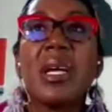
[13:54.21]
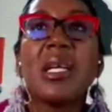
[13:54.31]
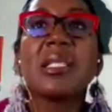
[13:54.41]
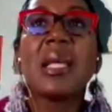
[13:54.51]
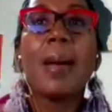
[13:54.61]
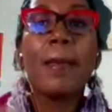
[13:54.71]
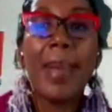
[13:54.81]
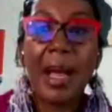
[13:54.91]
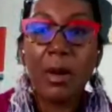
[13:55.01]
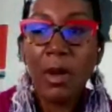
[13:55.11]
us
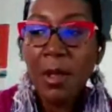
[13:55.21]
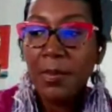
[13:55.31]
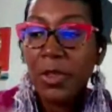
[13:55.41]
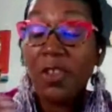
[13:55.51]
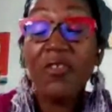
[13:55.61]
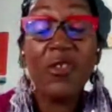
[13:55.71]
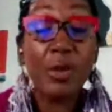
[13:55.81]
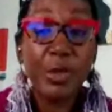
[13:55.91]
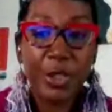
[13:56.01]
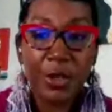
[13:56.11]
about the
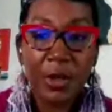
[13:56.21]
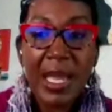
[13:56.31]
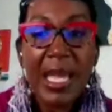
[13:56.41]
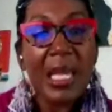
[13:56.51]
future.